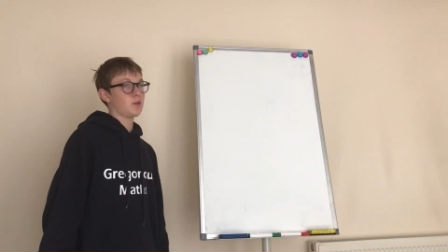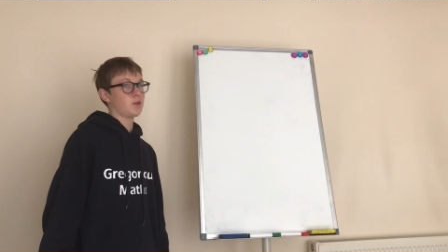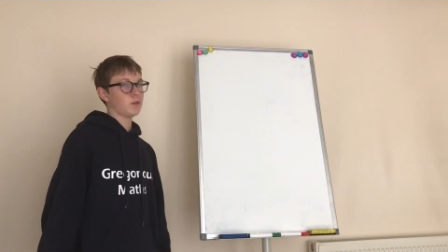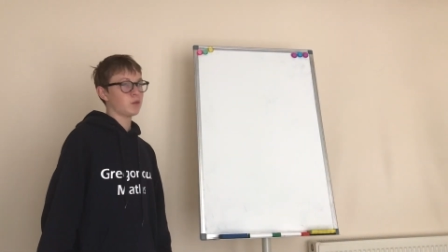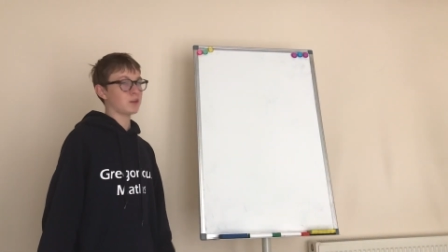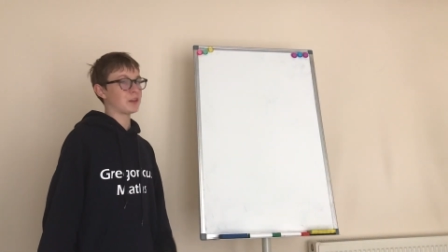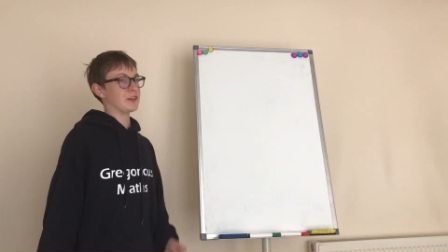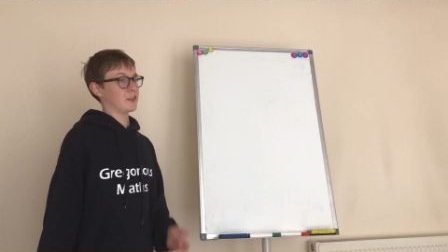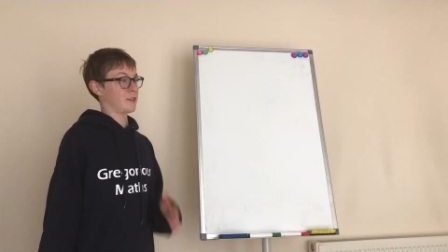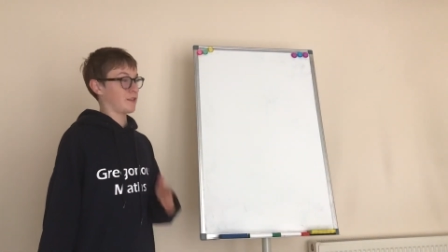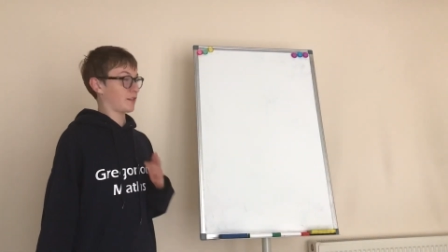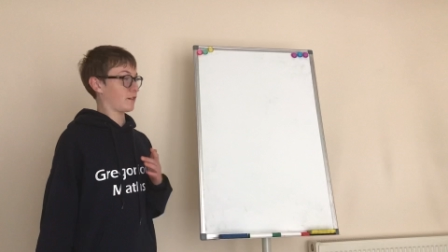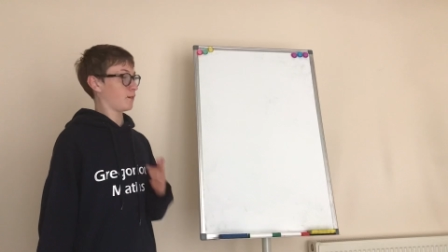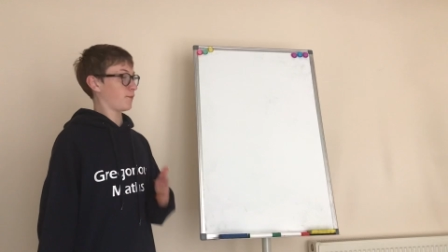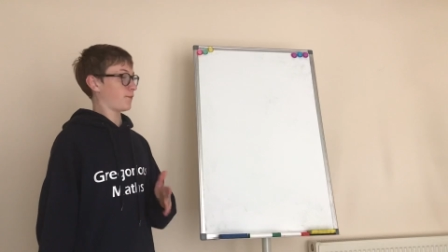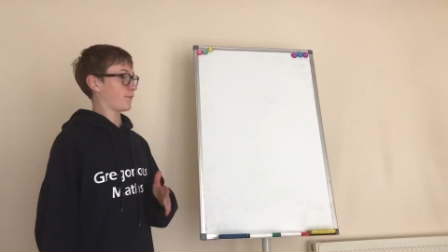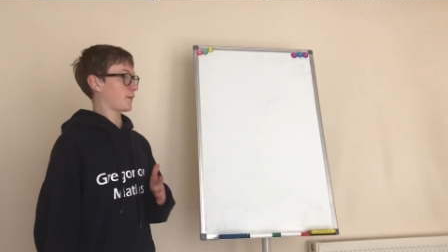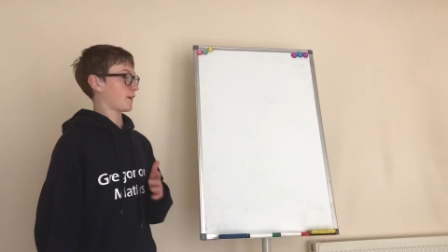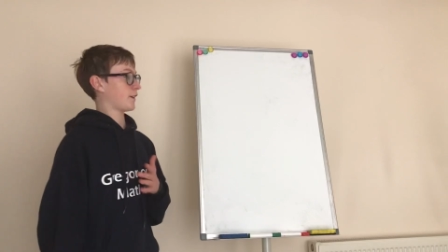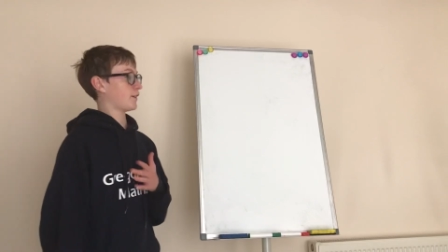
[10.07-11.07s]
which
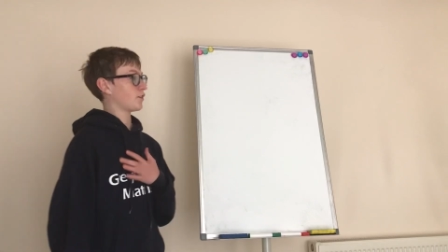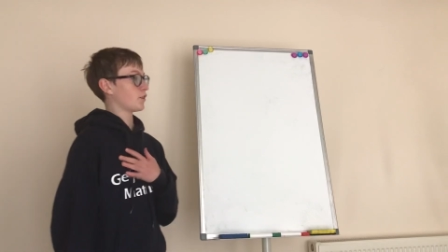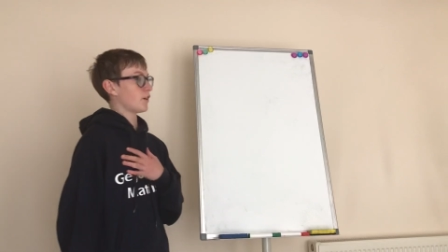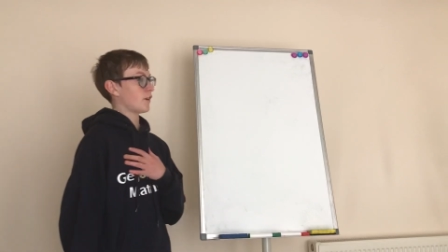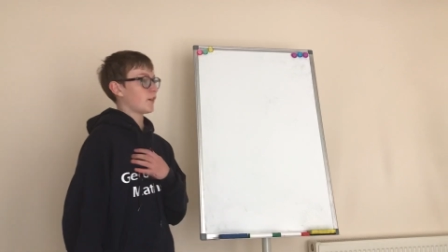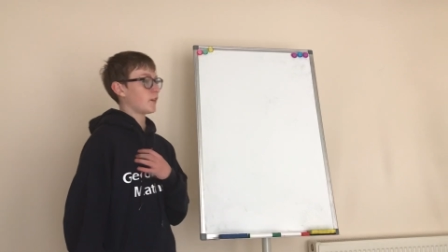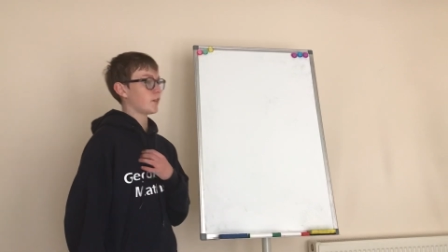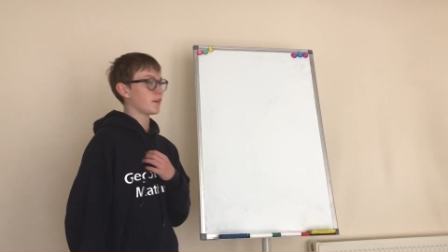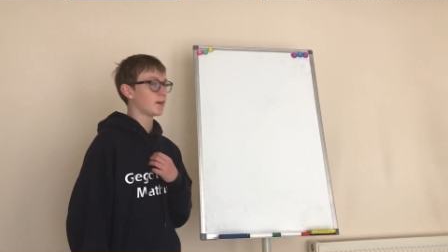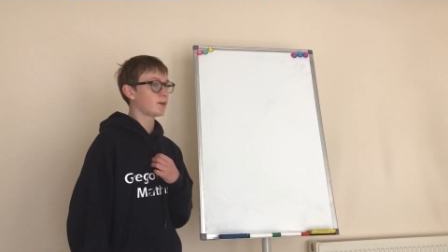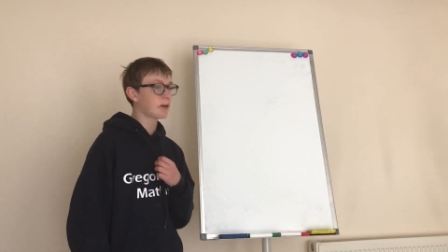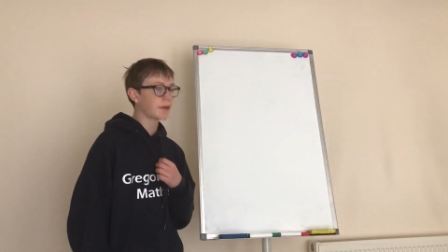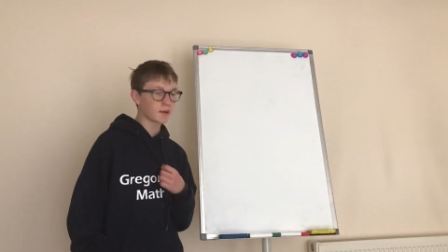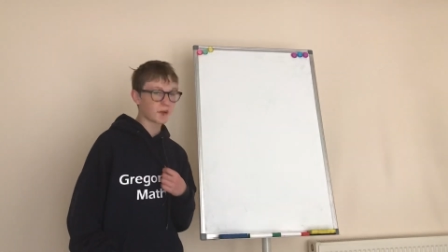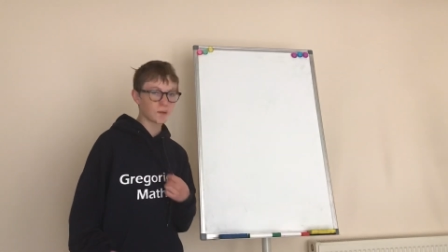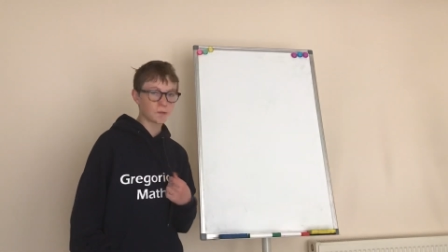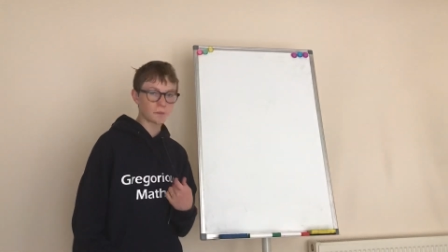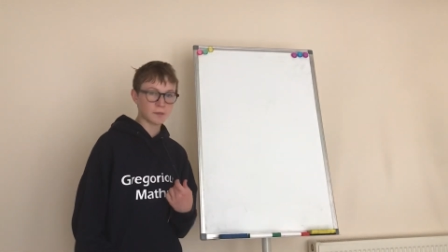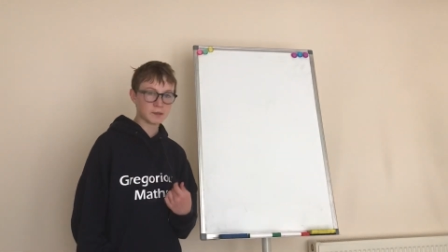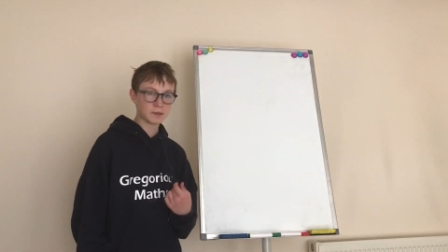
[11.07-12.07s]
signifies that we're
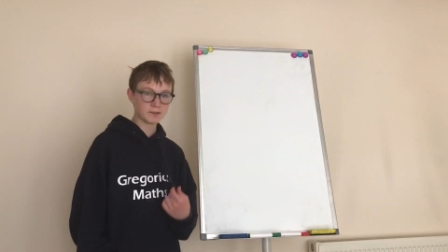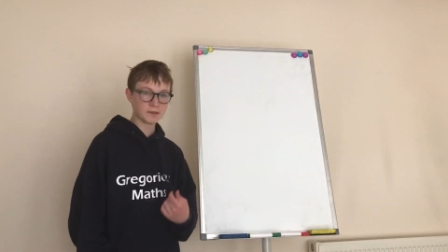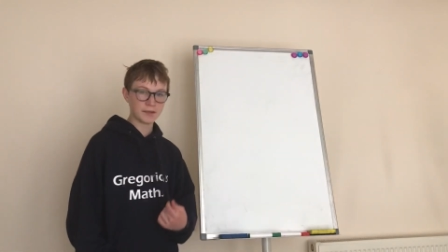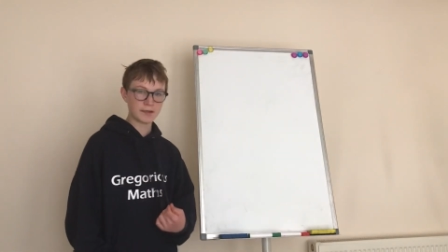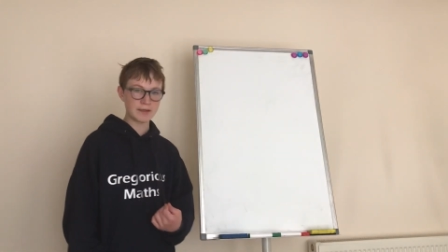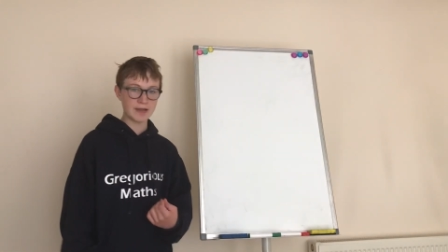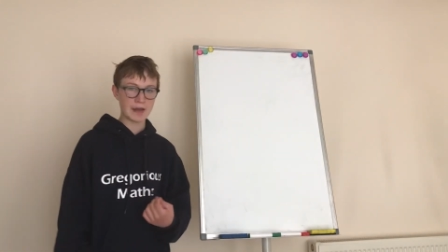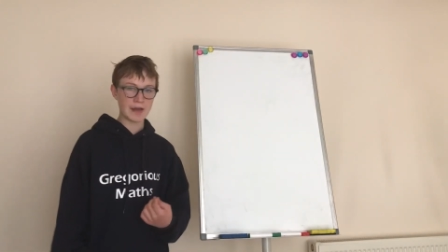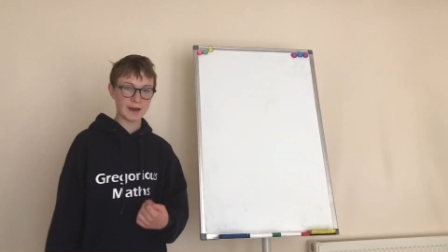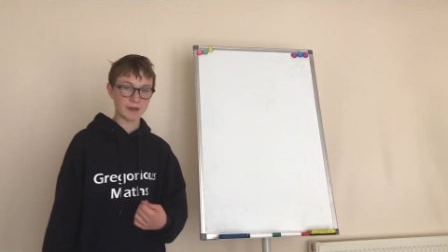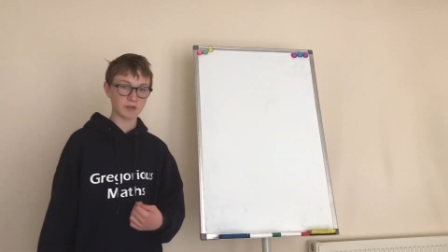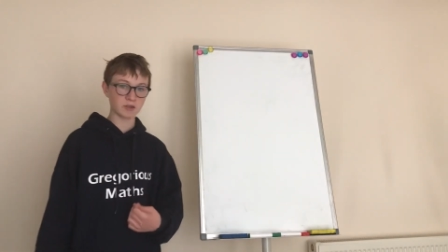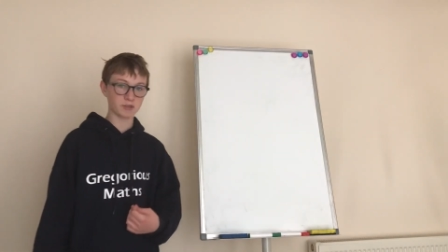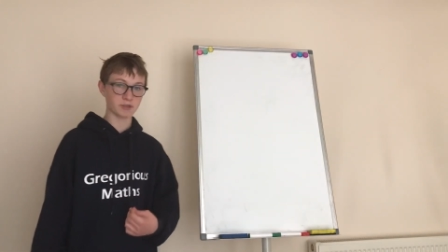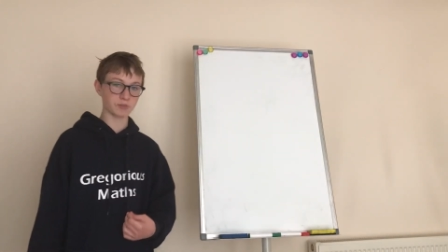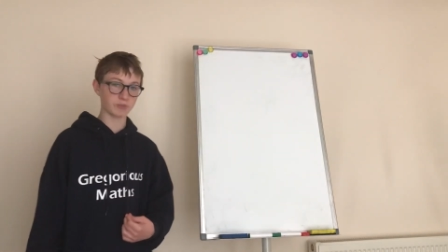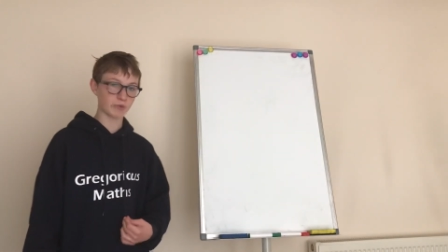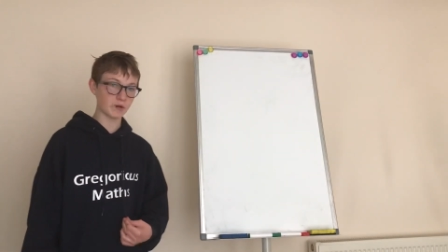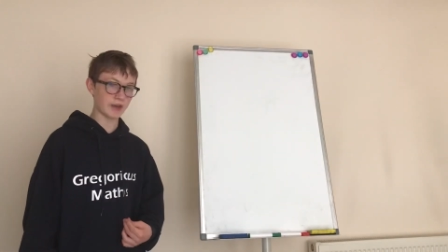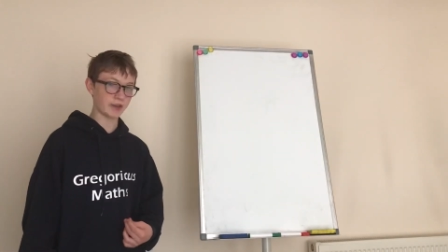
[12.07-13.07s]
going to be looking at
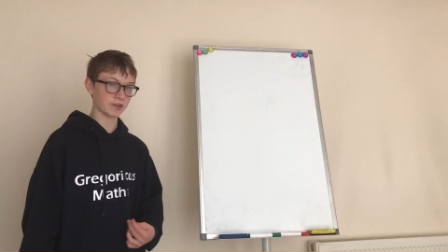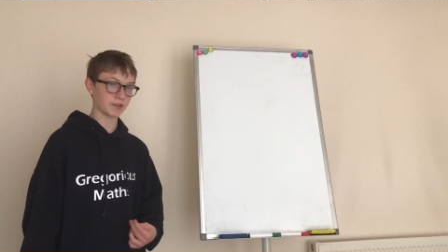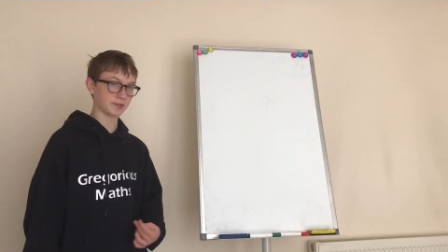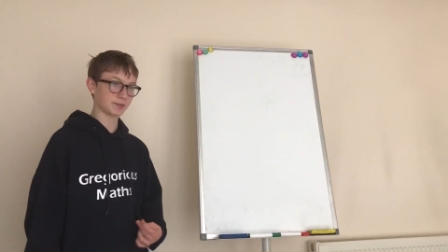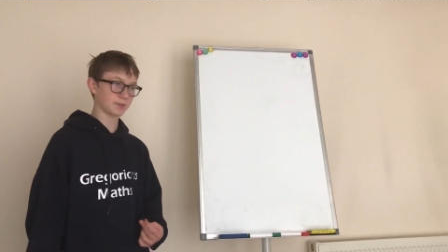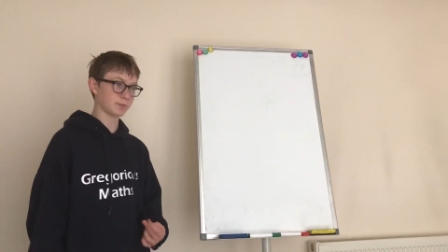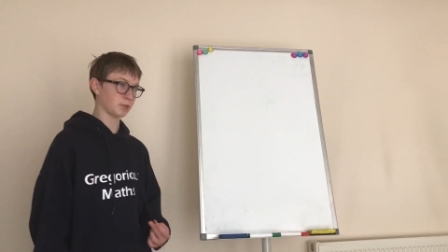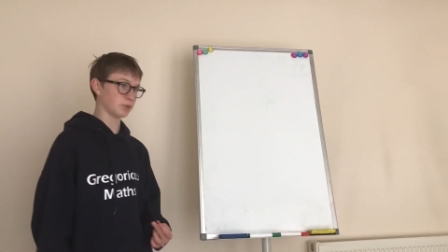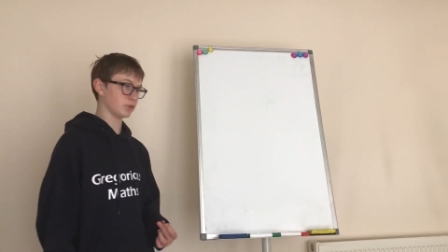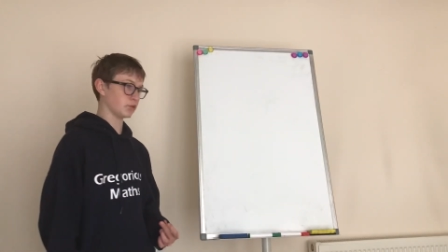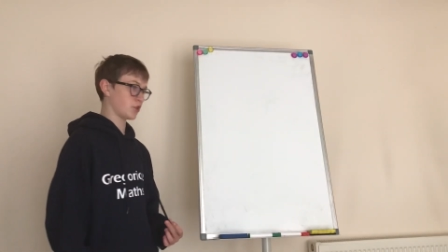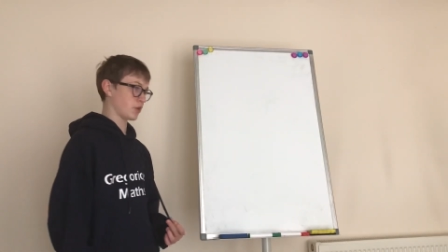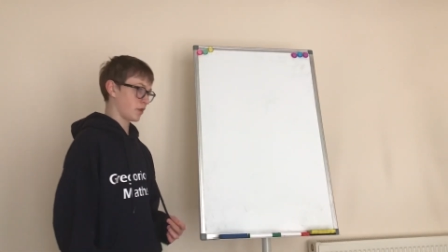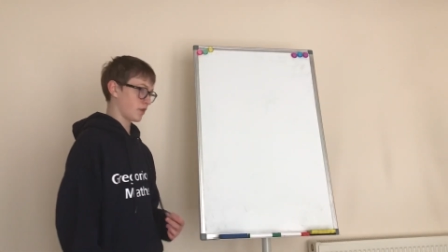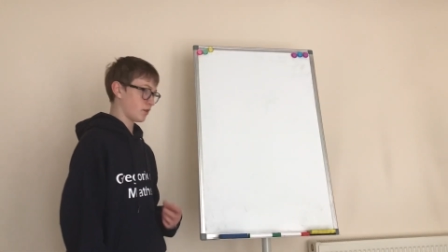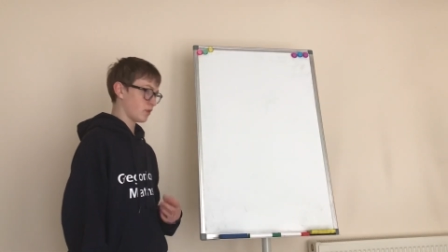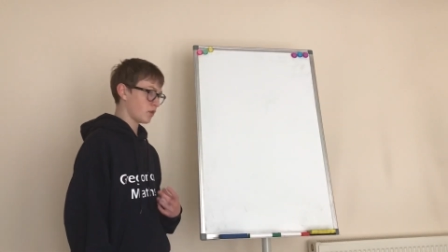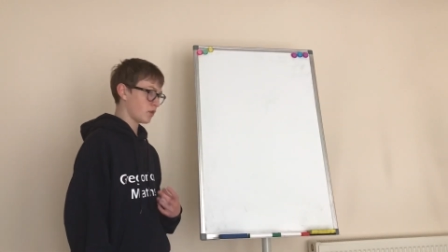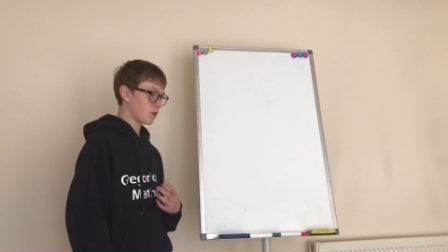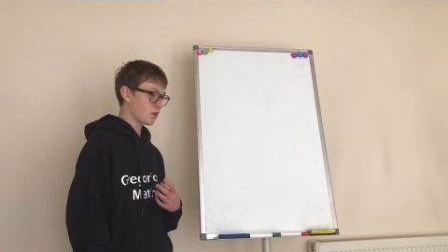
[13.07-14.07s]
algebraic topology.